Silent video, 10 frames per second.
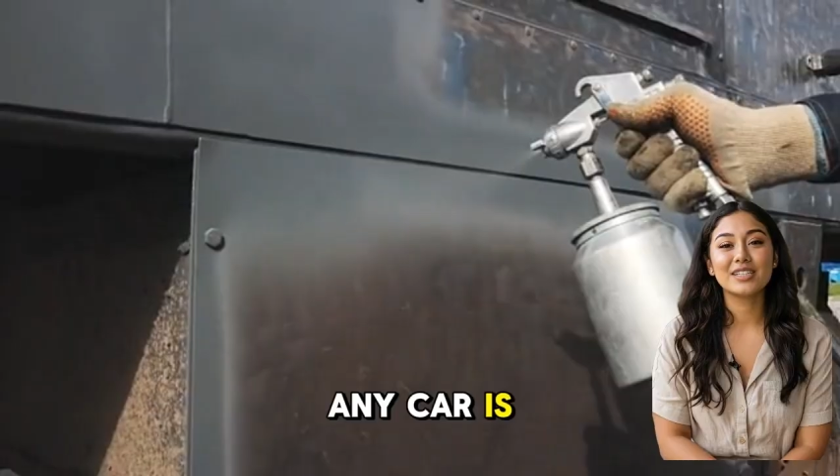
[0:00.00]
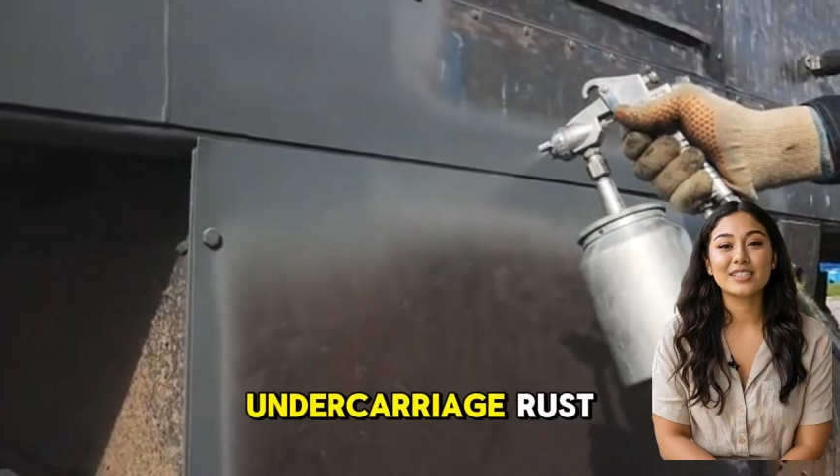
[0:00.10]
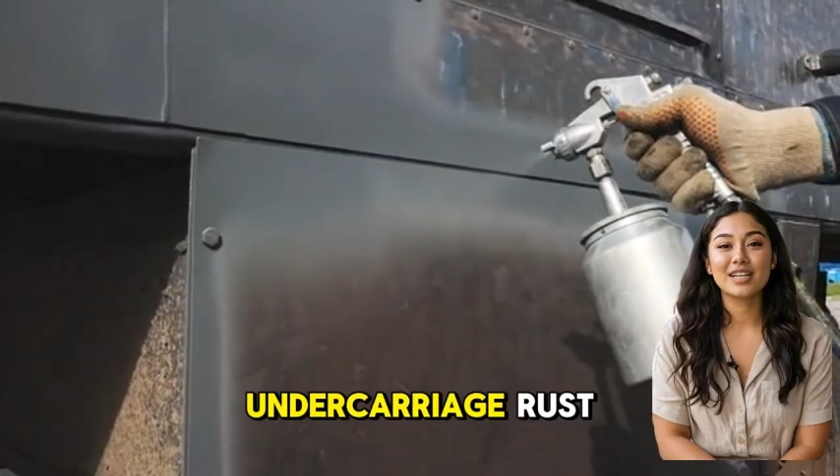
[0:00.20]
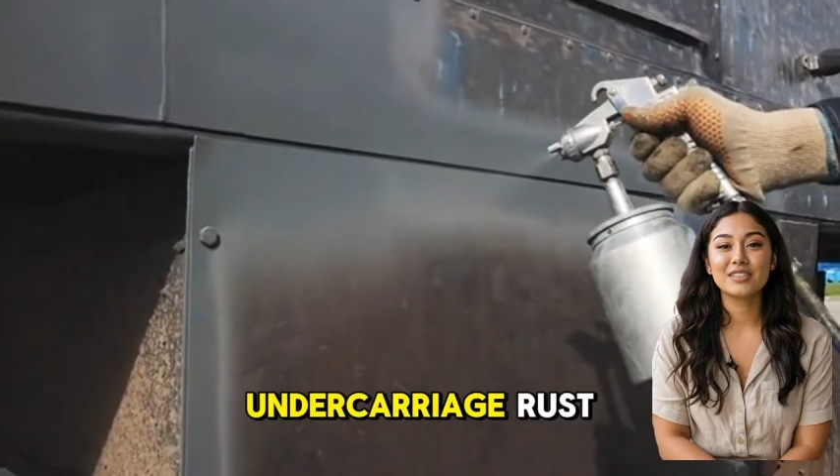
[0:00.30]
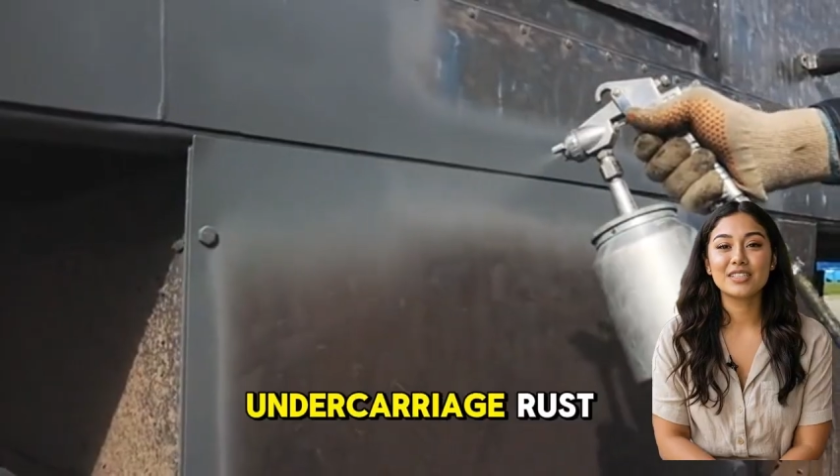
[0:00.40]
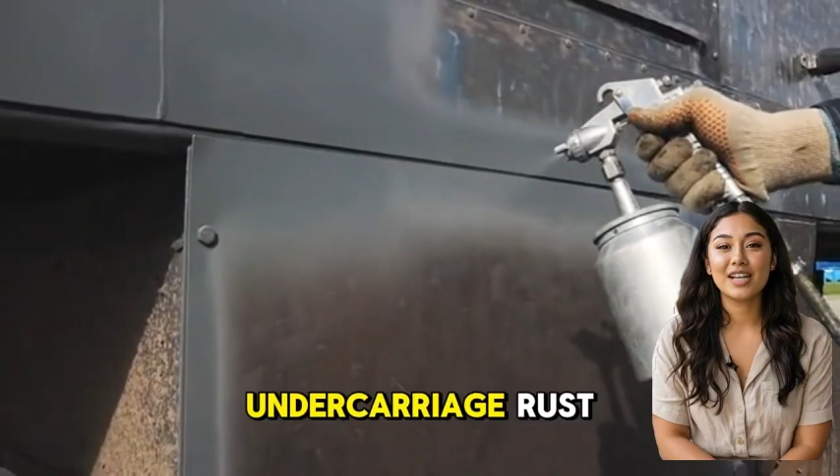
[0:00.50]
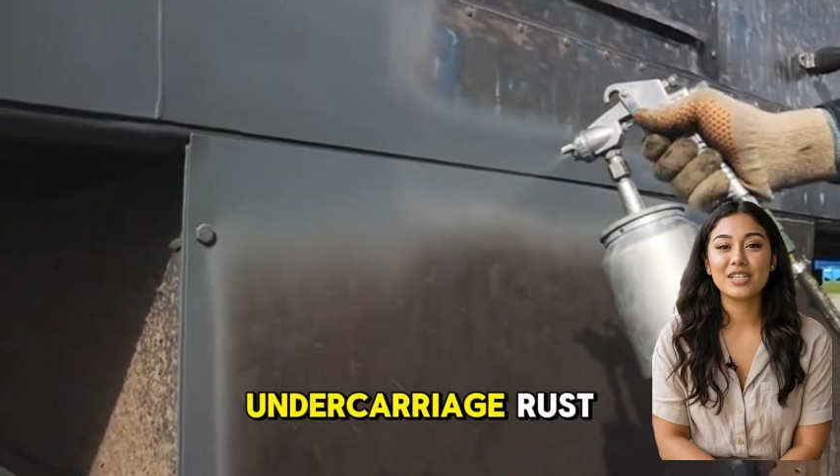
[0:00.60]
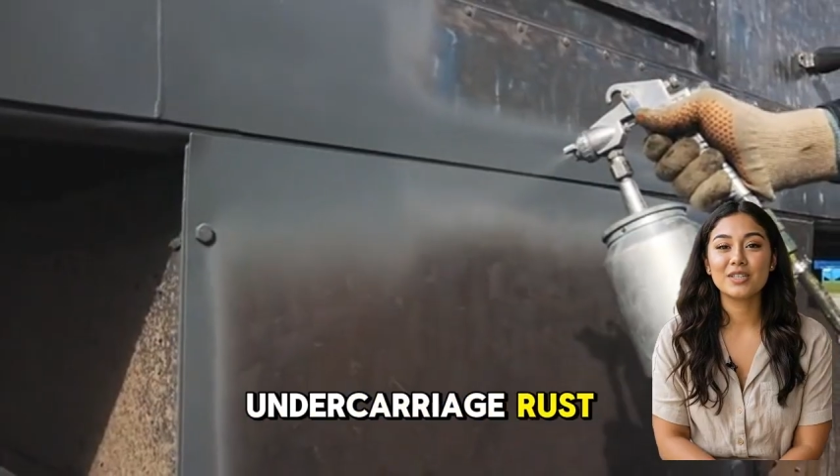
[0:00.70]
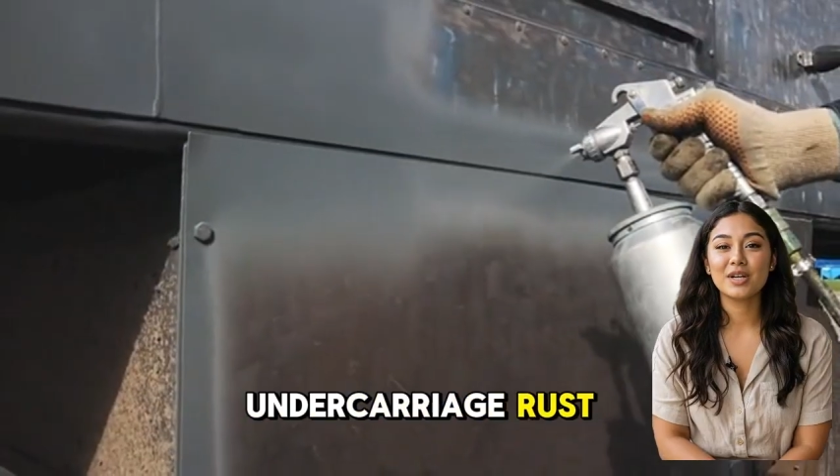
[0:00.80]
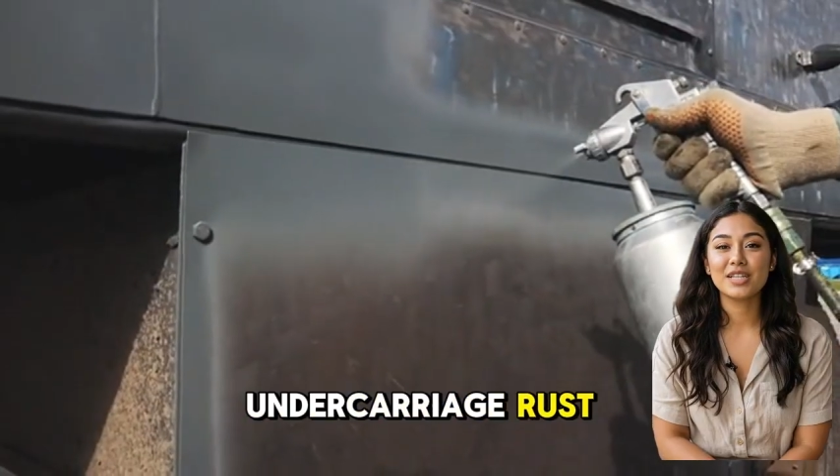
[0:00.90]
is
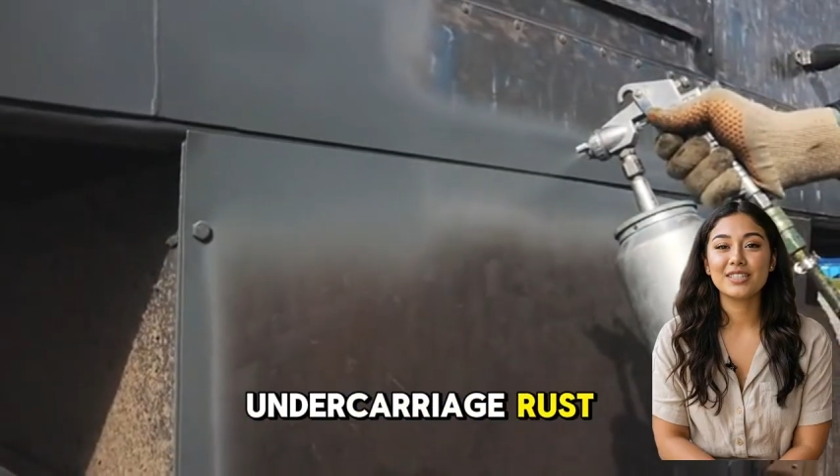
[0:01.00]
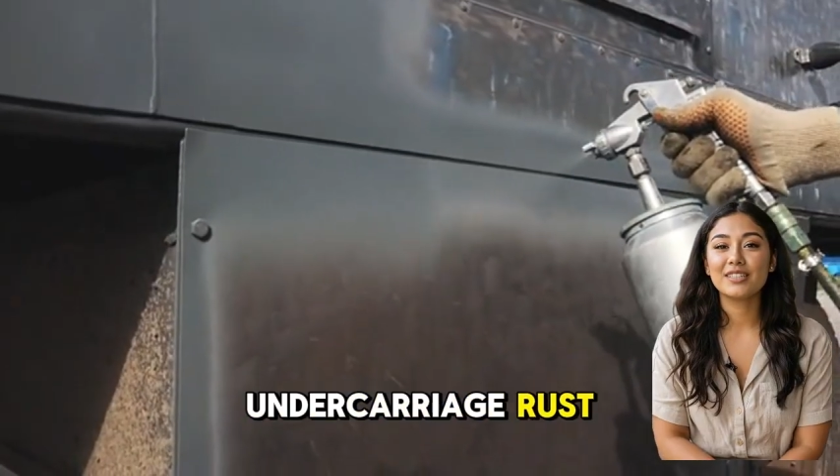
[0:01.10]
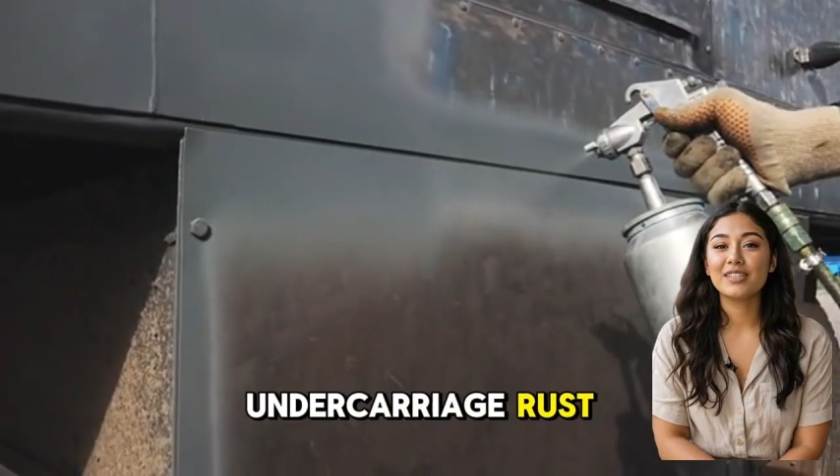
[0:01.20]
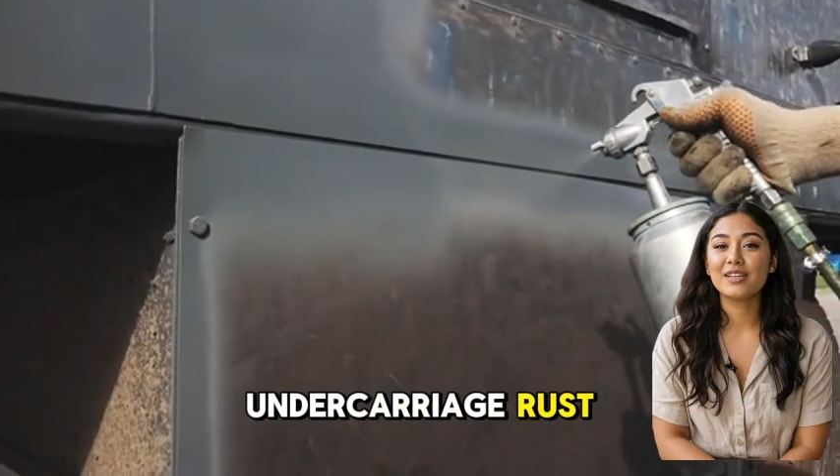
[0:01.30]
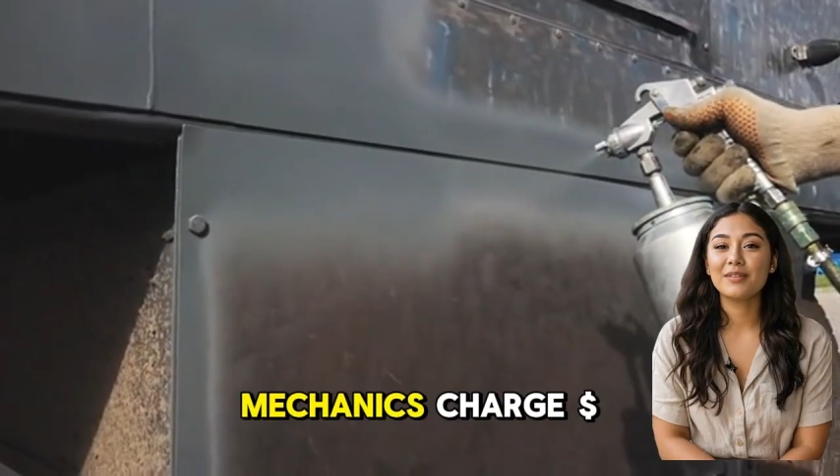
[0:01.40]
undercarriage rust.